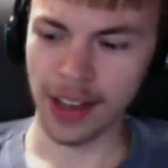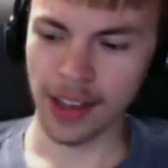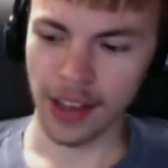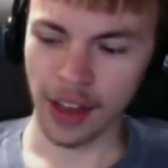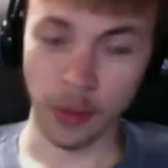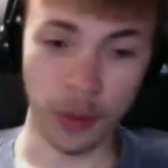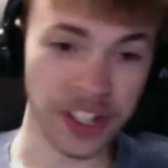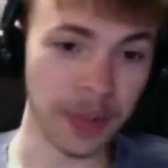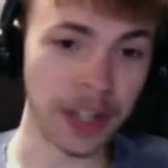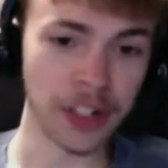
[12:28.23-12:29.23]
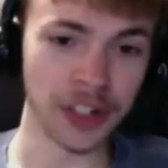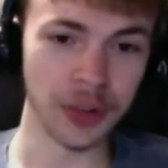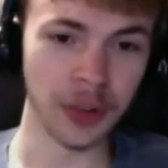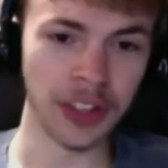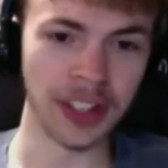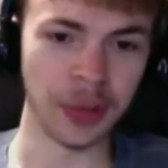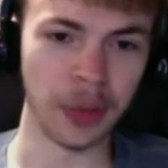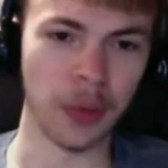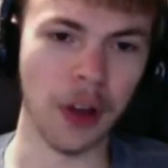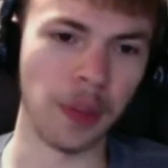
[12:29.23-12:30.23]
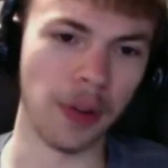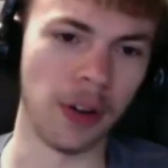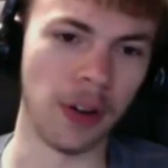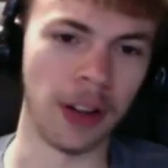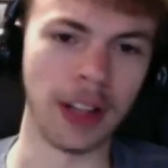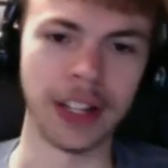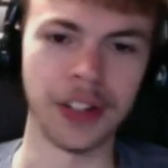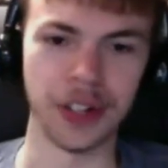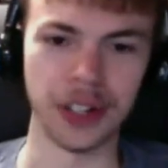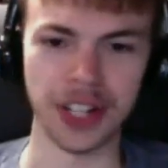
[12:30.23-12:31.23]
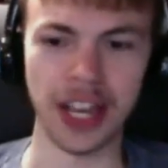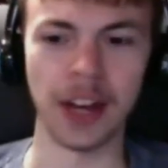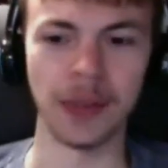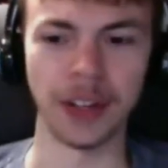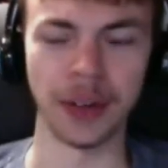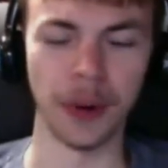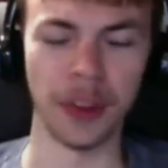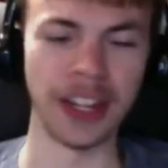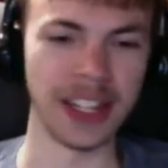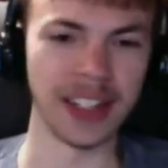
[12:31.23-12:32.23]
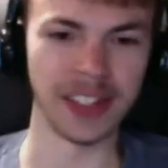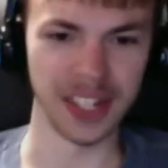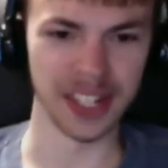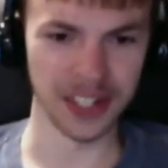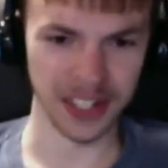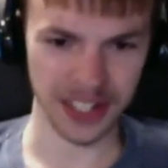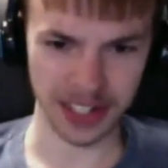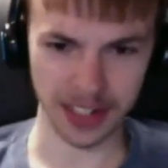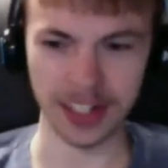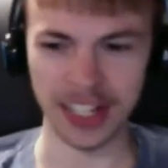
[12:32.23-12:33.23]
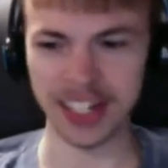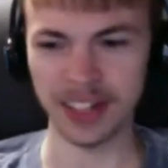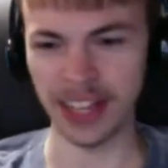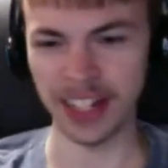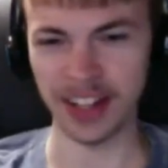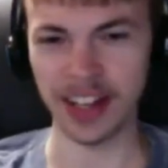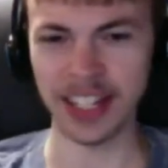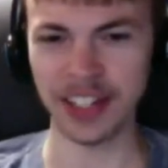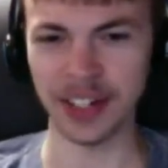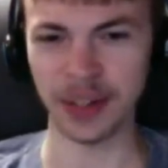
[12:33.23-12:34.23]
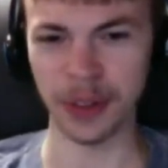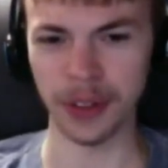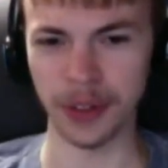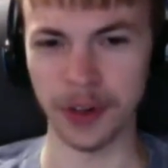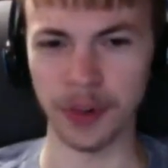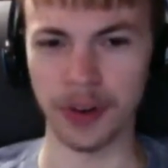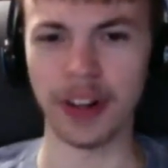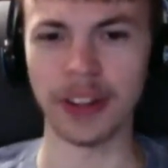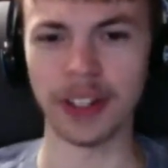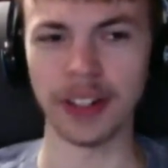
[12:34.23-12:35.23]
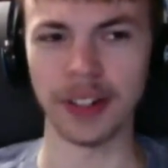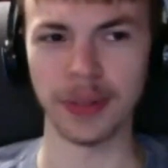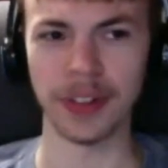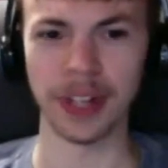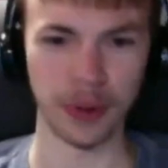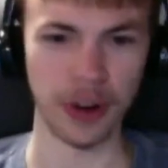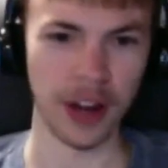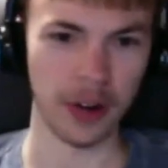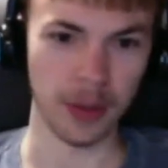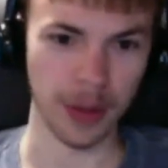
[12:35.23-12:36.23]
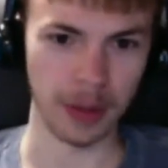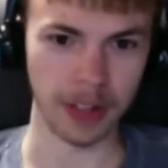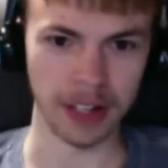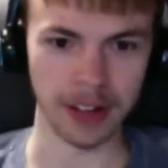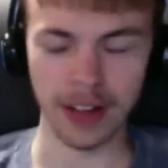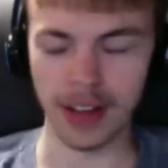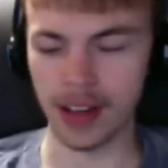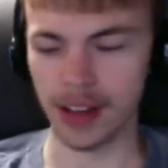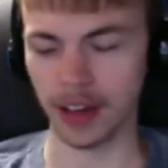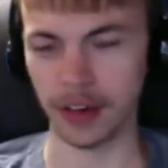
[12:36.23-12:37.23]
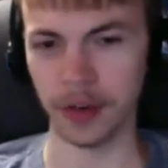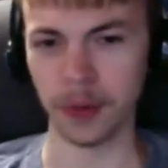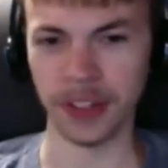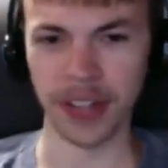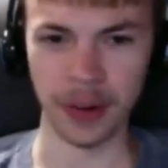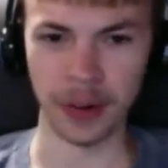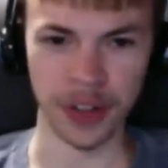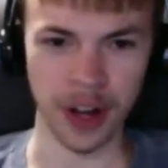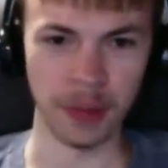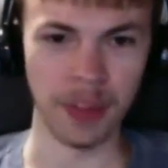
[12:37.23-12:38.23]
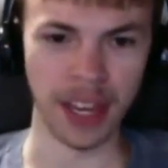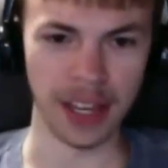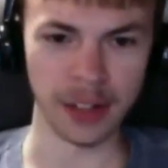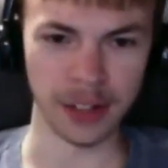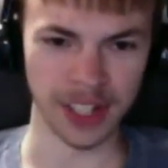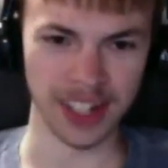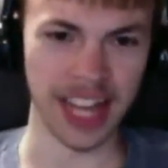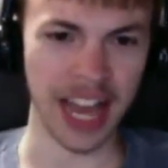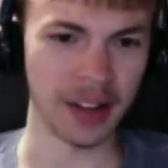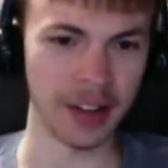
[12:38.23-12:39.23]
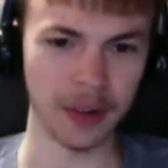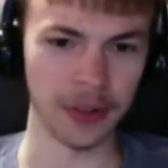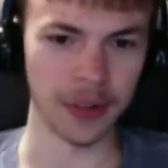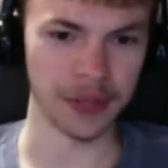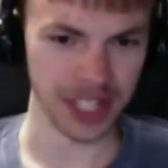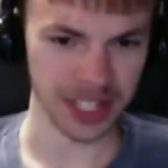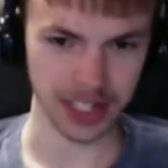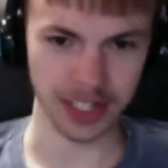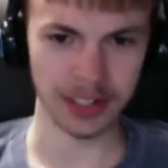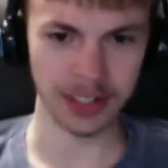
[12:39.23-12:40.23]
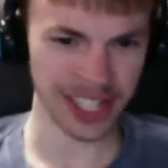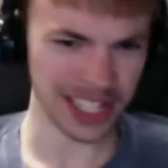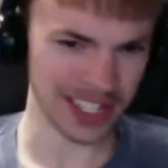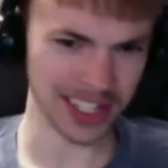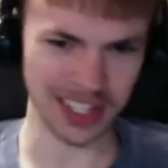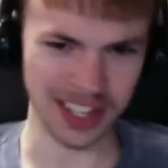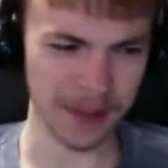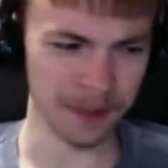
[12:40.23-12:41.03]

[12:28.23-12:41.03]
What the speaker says: Of course, they may just do what they did with Ron Paul and just kind of ignore that he exists, because that's a lot easier with a third party than it is with a Democrat or a Republican. With Donald Trump, they just attack Donald Trump ceaselessly.